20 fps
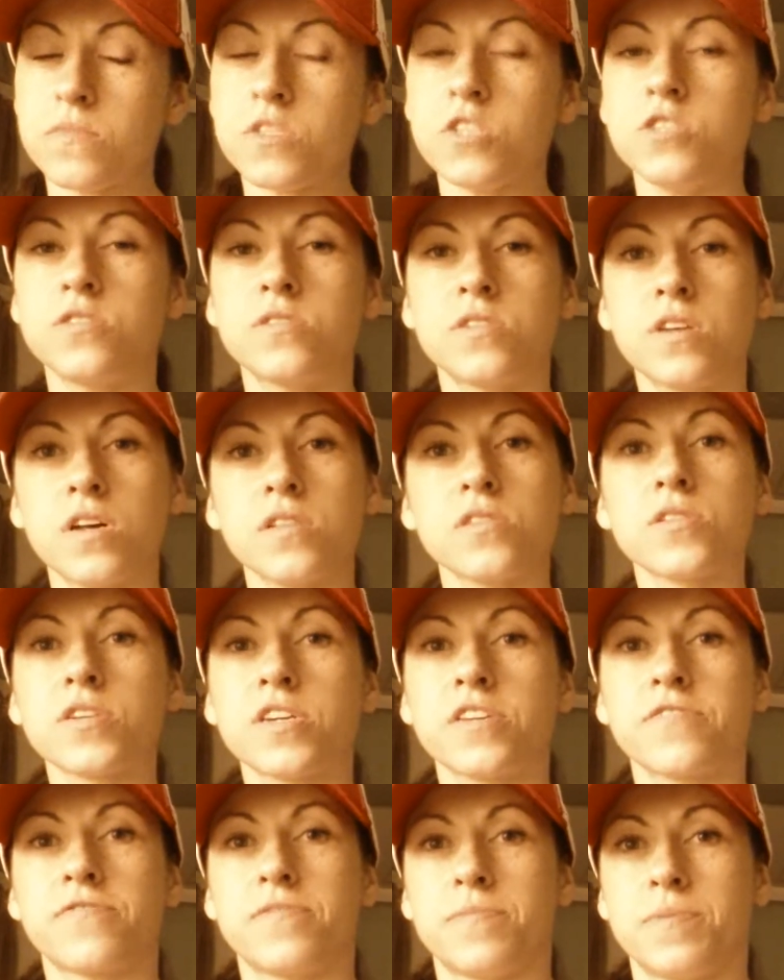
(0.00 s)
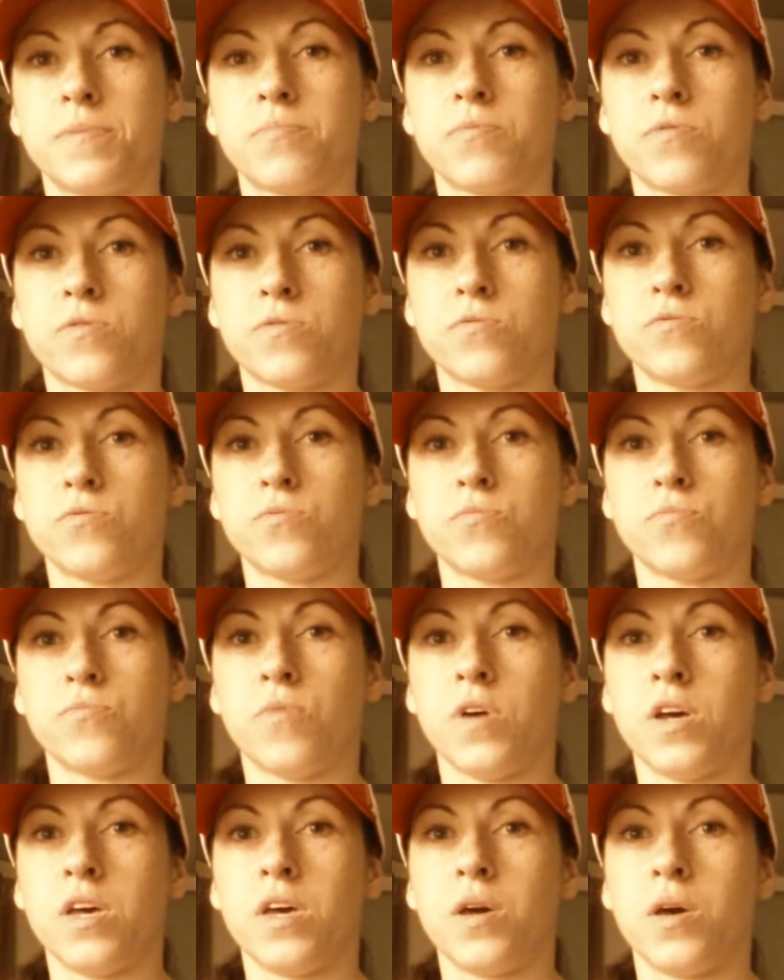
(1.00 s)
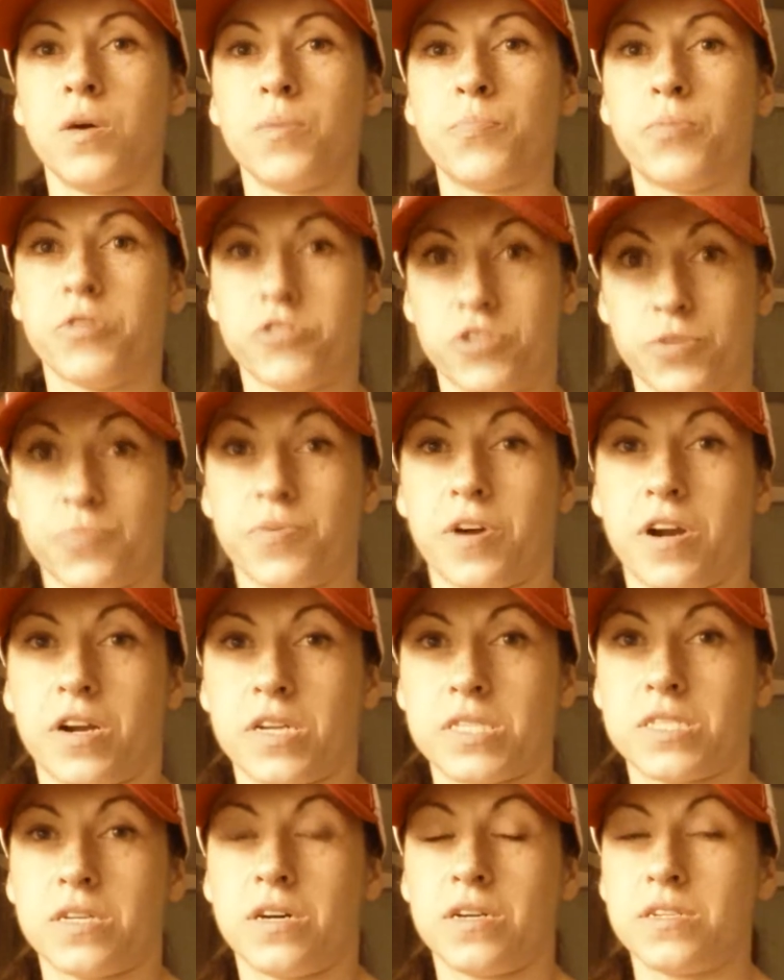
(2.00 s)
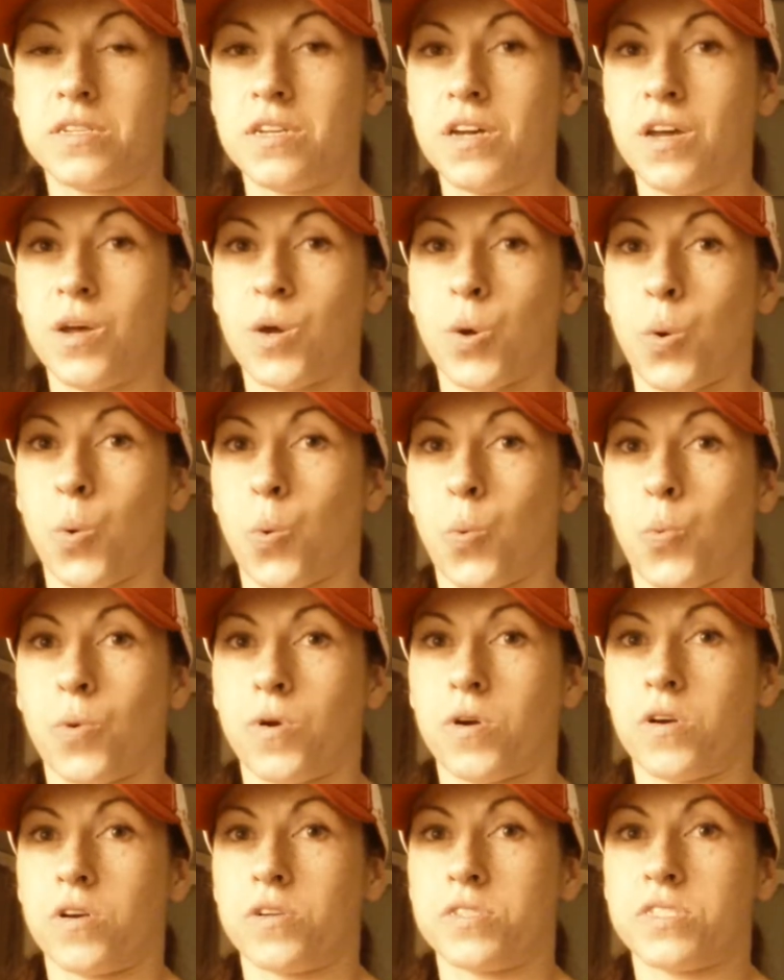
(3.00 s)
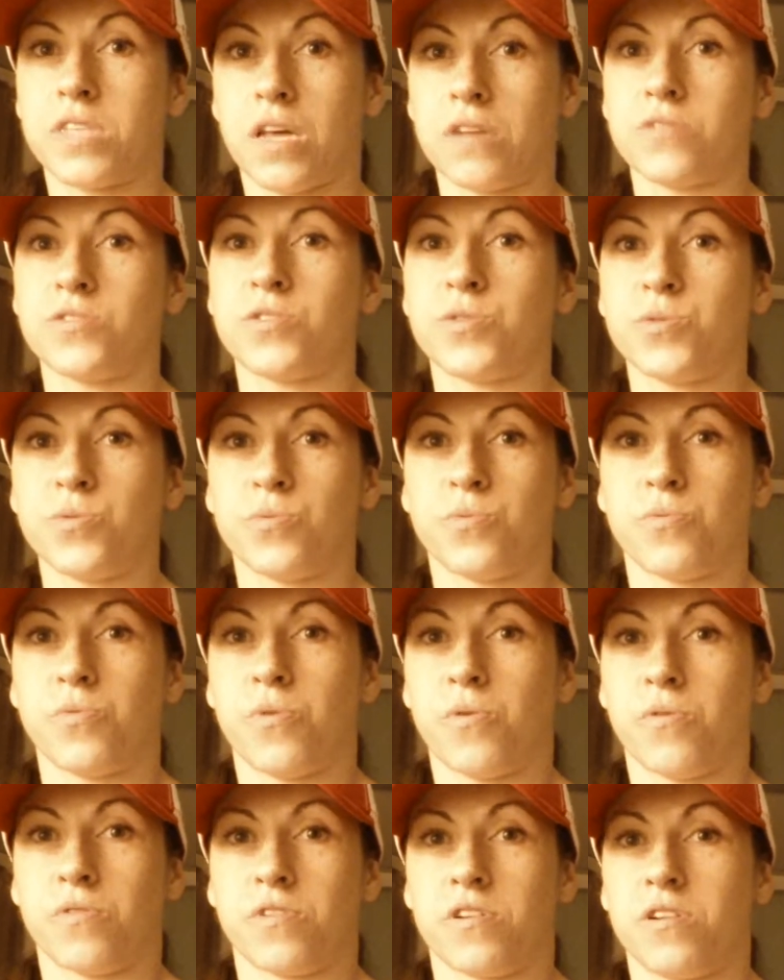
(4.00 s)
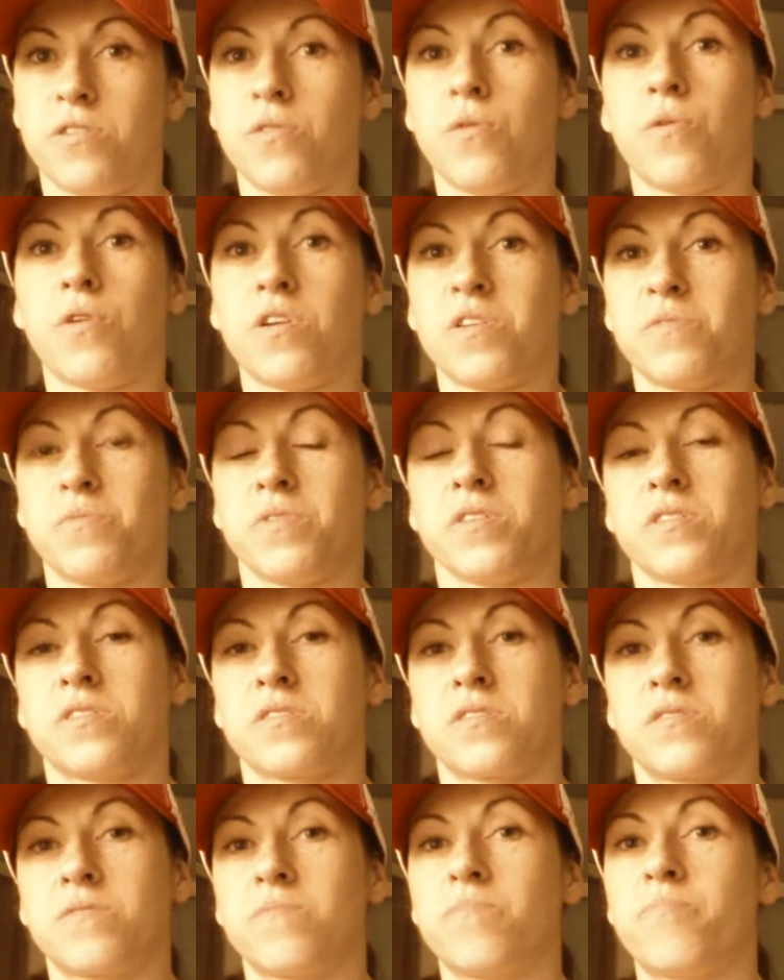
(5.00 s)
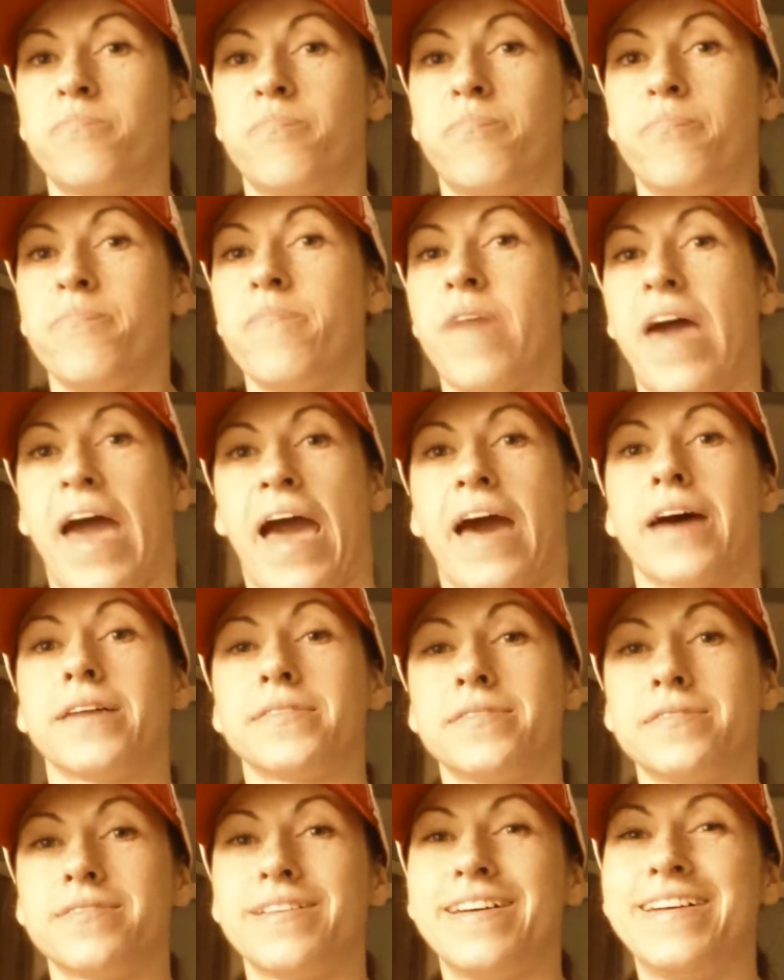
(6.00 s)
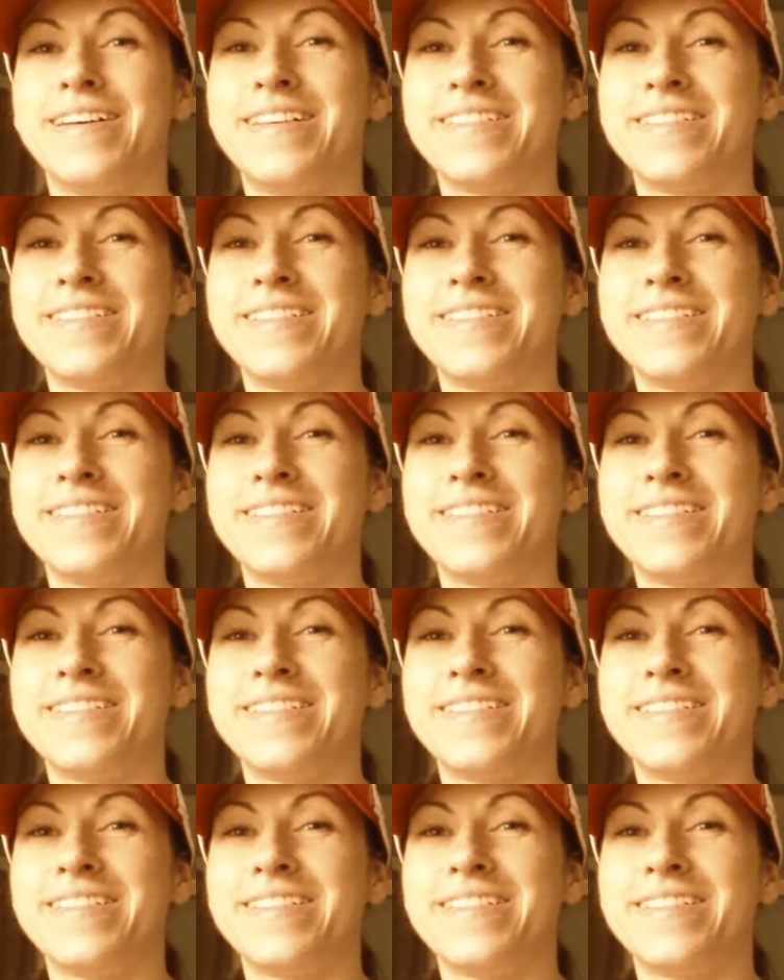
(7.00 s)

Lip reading: you're not looking for people who you push your product on or sell to or annoy with ads.